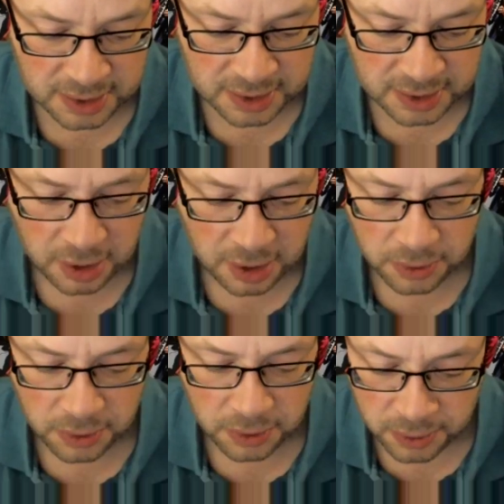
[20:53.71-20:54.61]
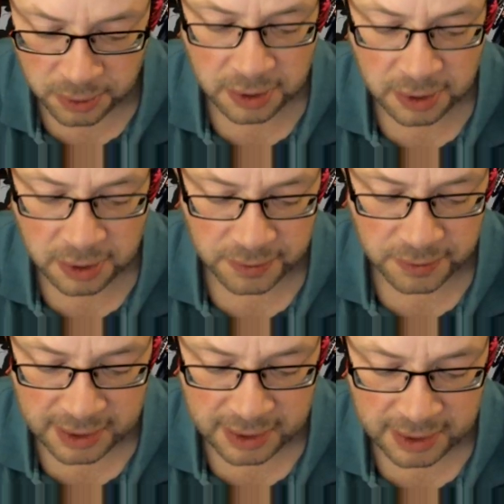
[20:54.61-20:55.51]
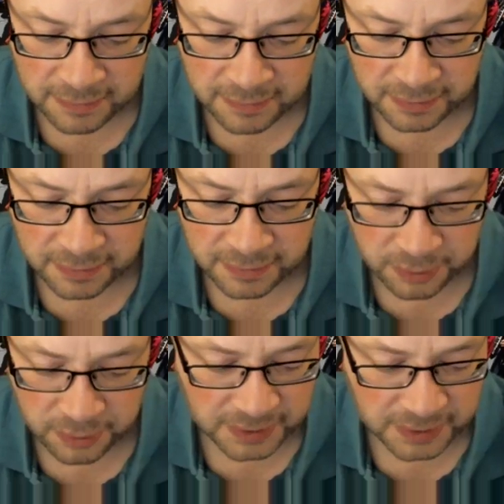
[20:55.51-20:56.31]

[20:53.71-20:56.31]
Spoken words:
or for the love of the Prophet